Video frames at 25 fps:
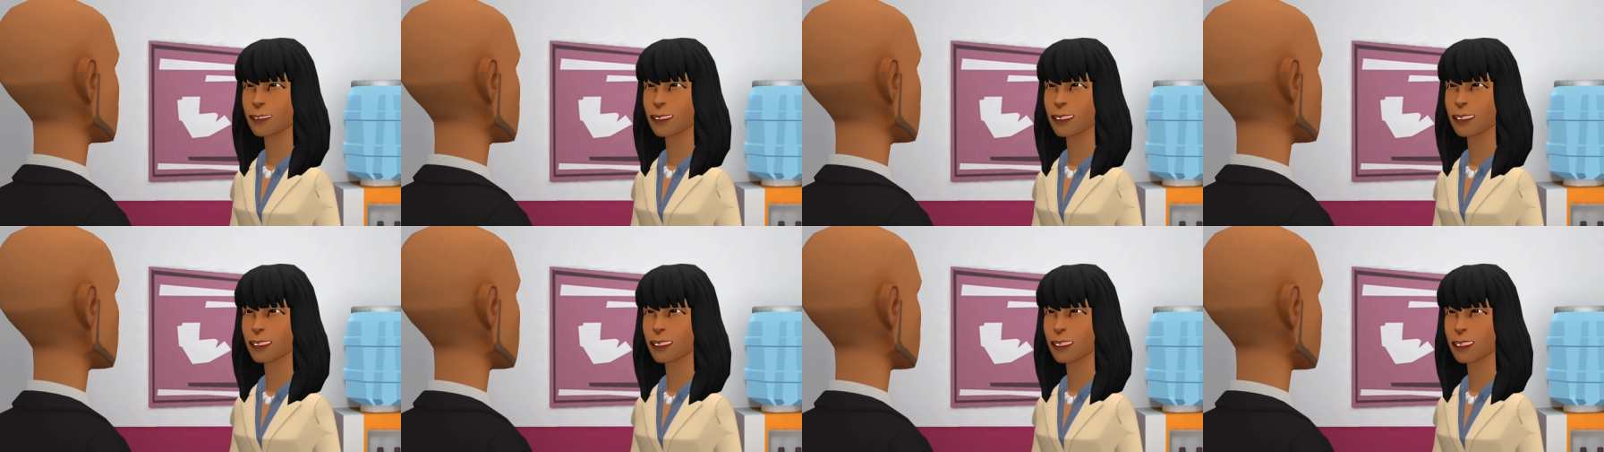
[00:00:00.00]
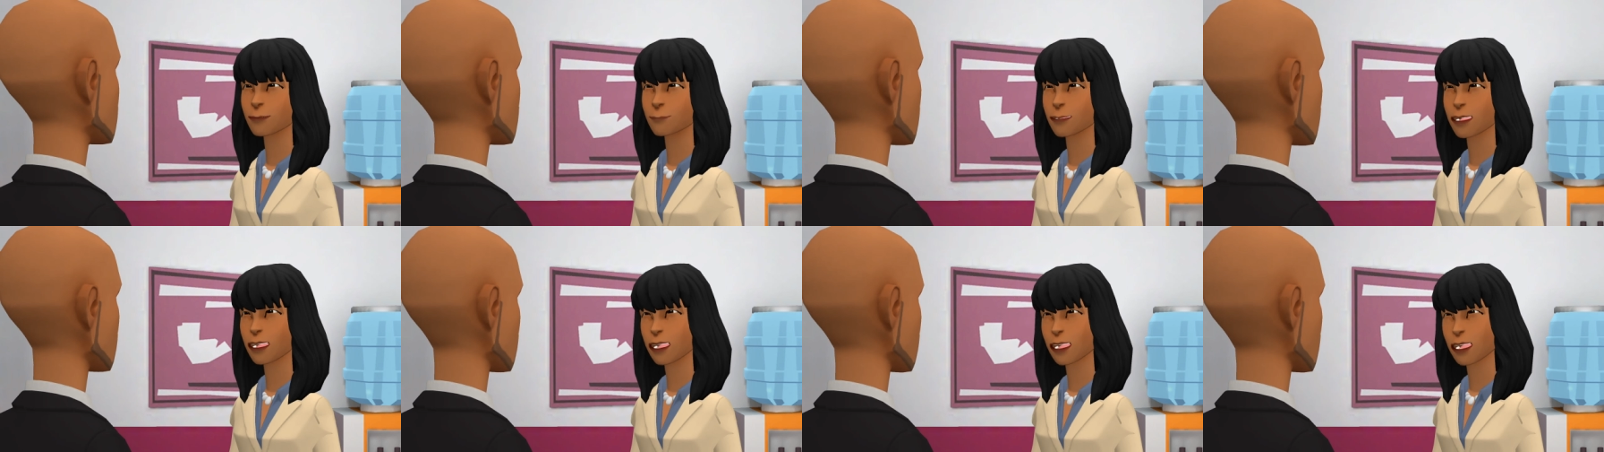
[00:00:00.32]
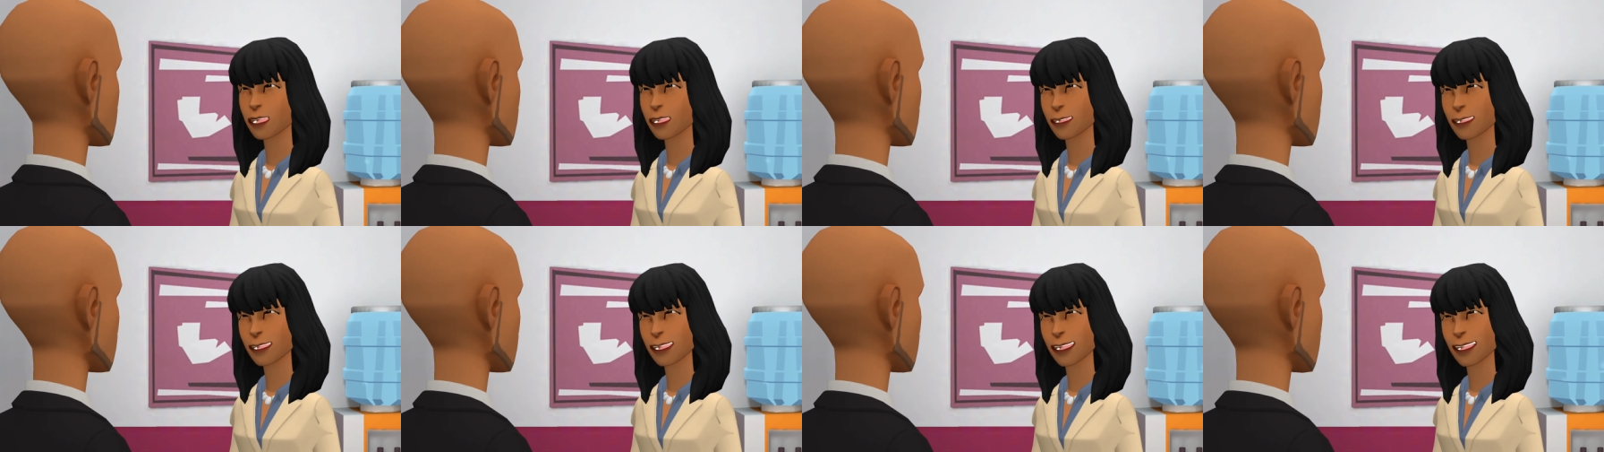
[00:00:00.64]
Hi, I'm
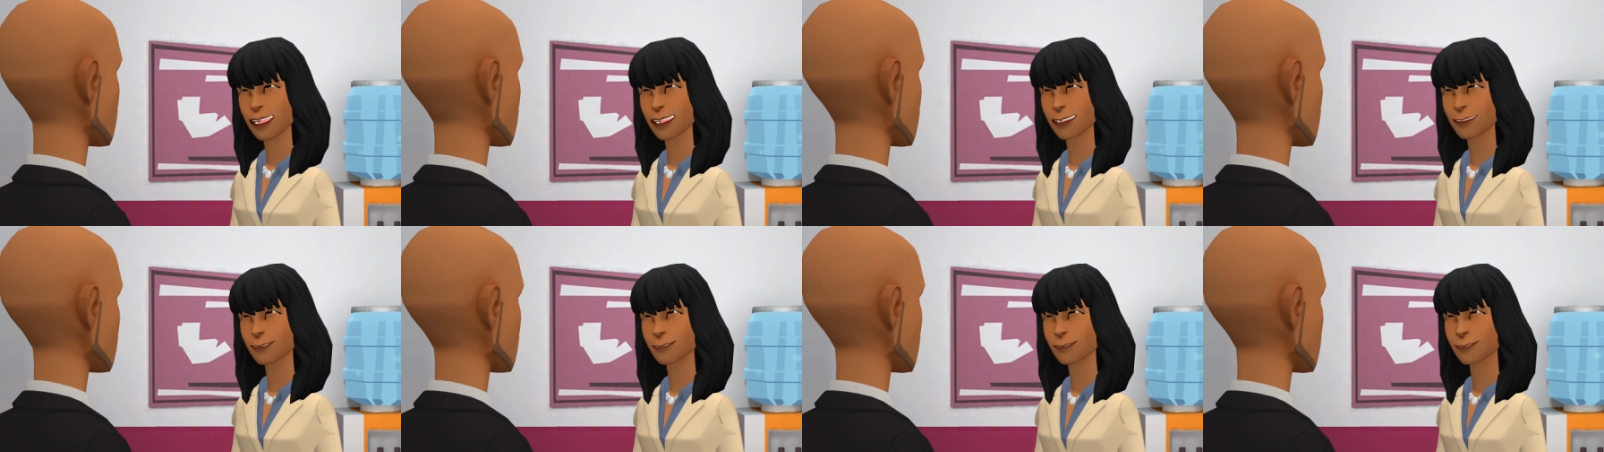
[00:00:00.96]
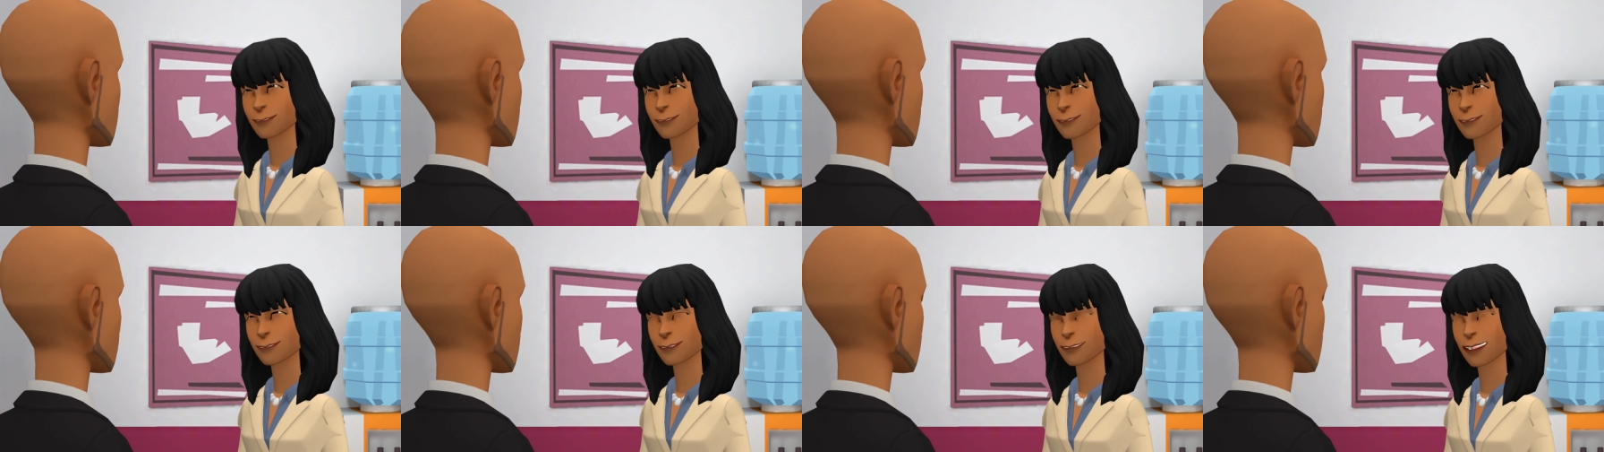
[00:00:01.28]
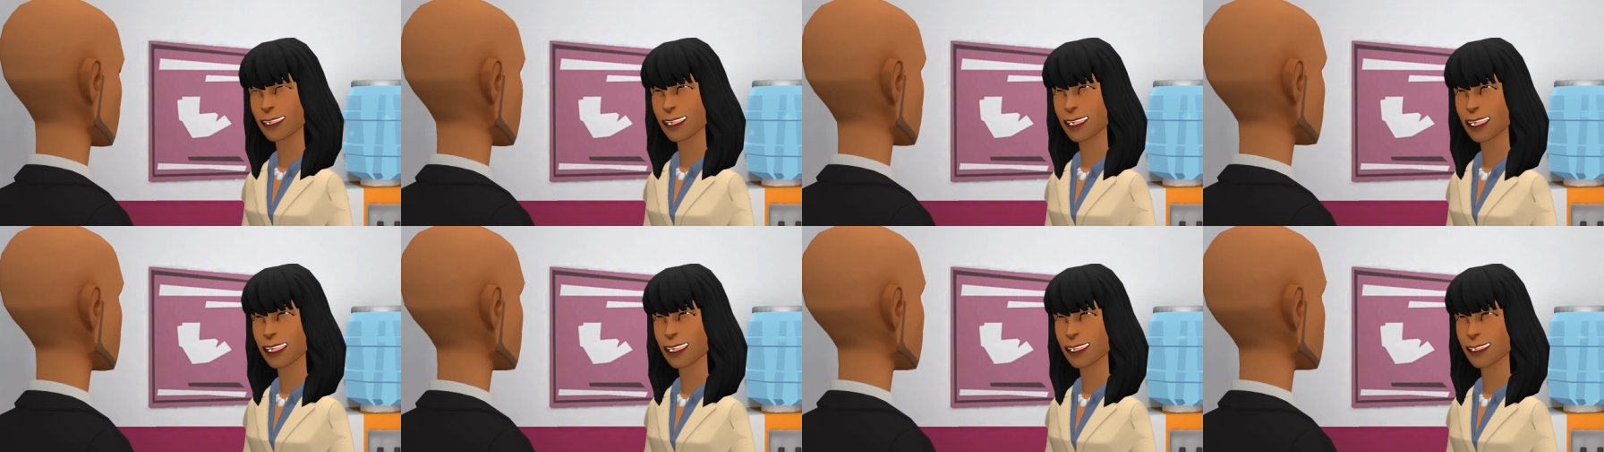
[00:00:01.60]
Alexis.
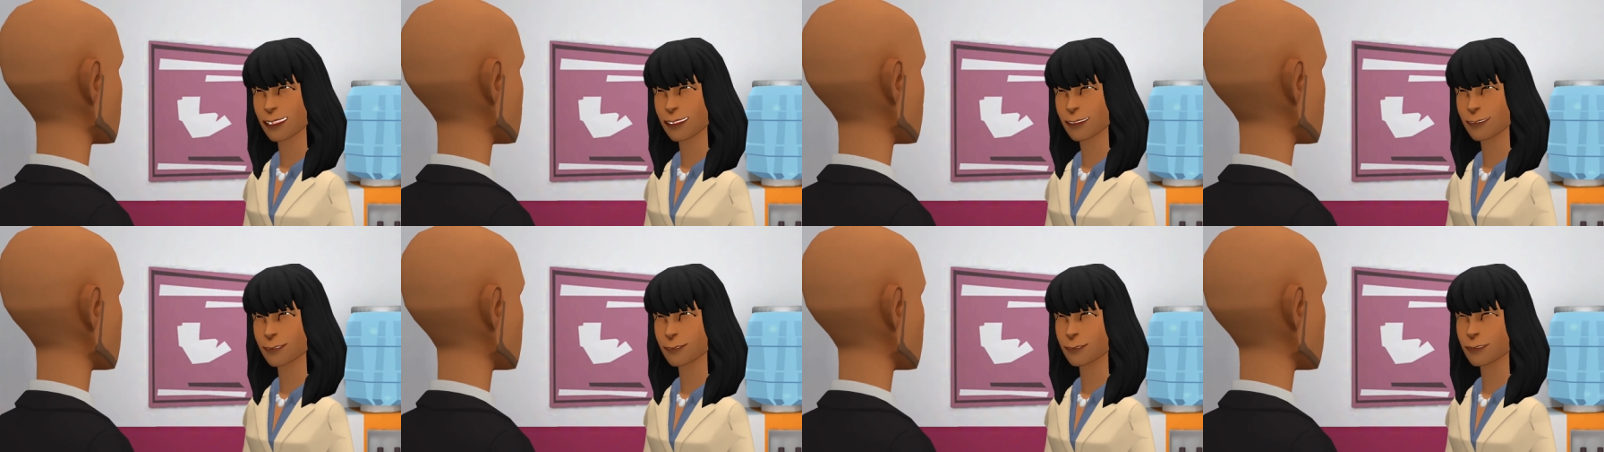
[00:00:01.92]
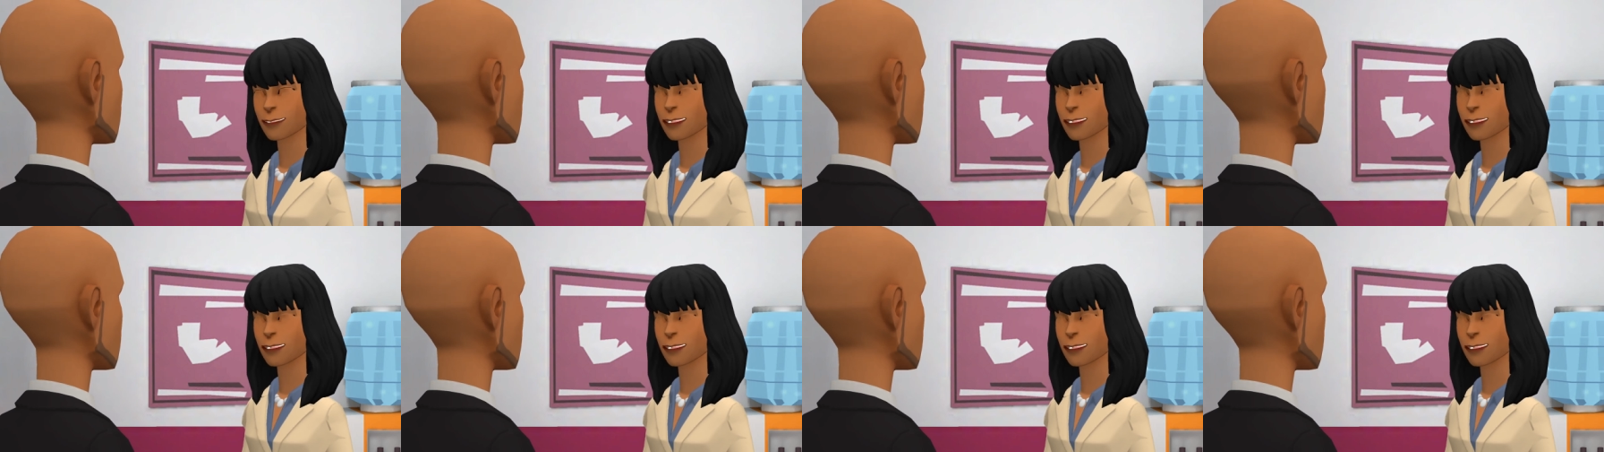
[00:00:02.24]
Yes,